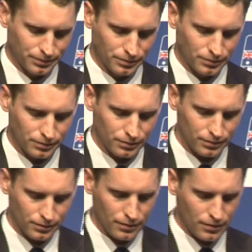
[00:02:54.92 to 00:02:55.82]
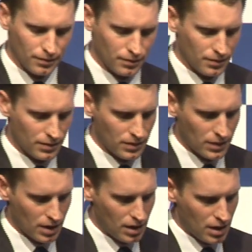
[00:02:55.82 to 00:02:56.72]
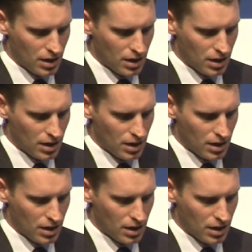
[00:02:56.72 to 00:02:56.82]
Nothing is said.